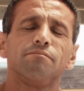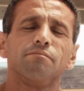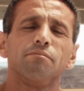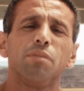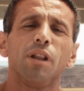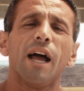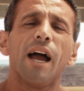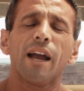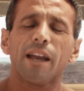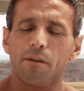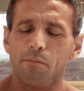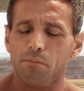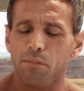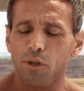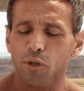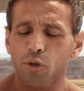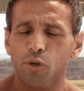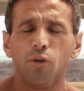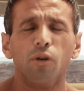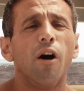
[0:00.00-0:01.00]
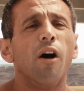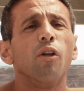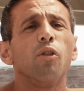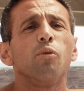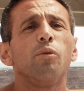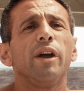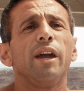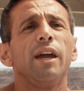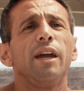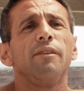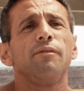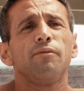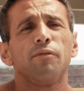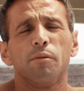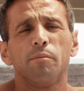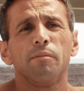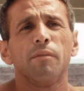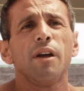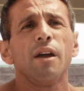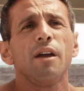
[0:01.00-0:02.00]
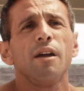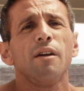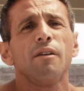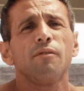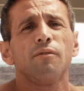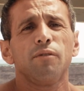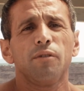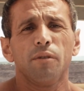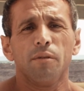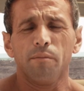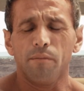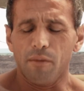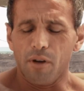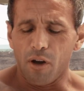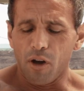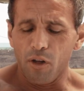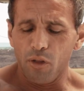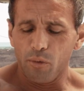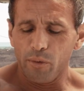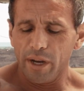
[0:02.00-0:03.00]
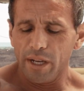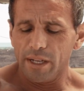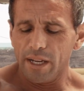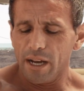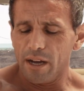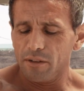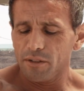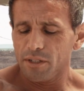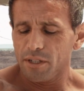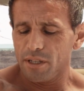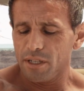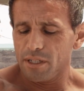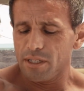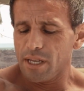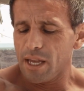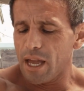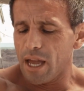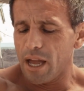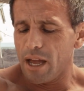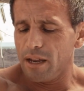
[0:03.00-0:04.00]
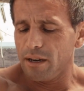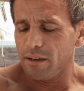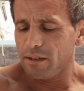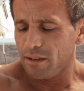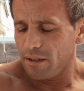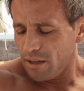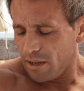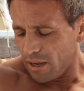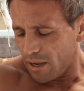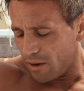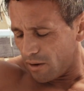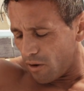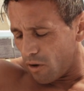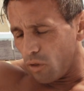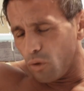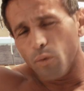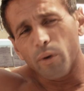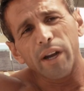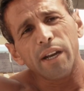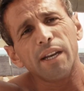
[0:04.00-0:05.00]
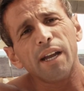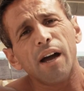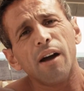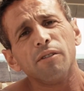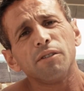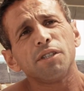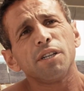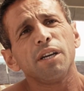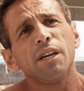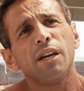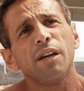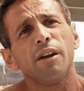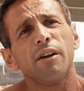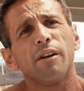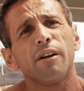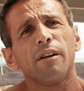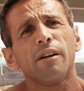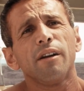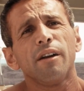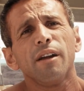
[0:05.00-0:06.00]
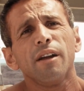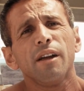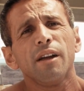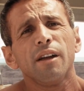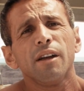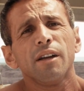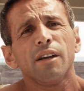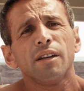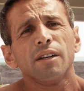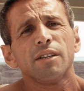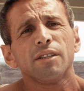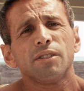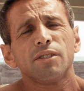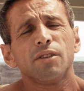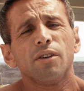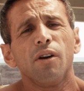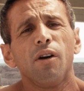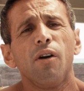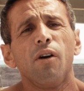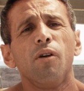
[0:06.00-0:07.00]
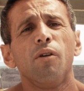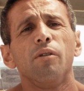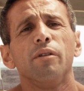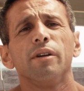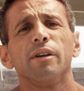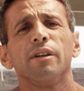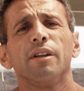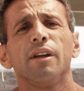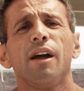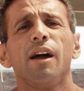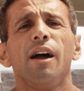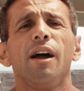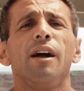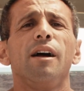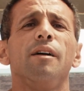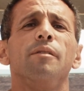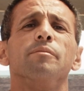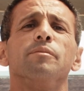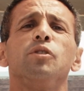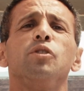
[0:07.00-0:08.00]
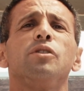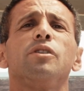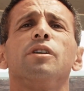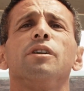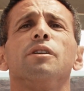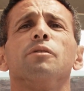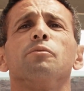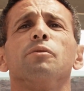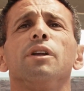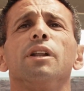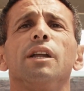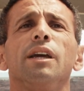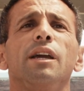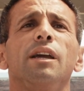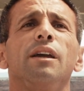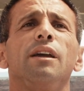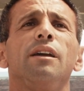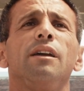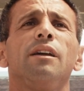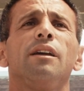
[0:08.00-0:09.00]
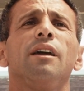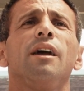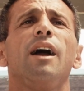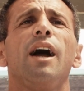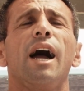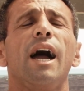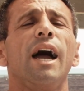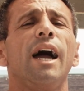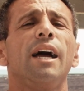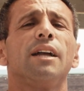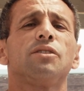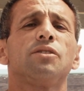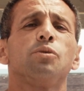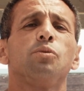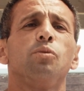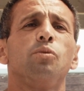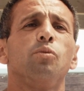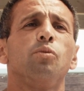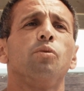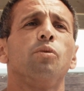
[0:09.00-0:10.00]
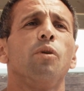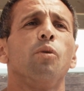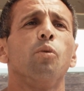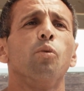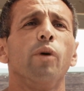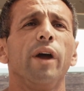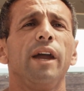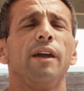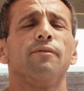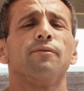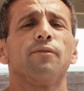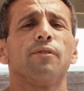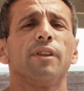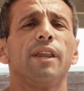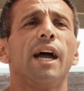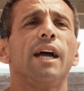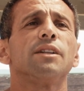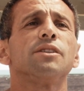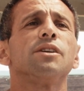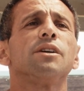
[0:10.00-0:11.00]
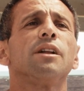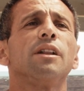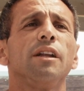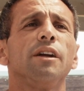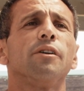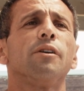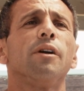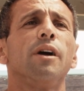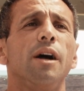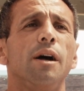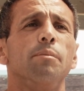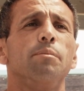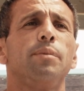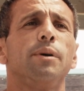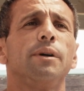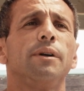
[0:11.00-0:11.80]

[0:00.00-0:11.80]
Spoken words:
black and blue all the way from all the way down to this hand and all the way down to here. So you couldn't really. I had to wait for that to clear up.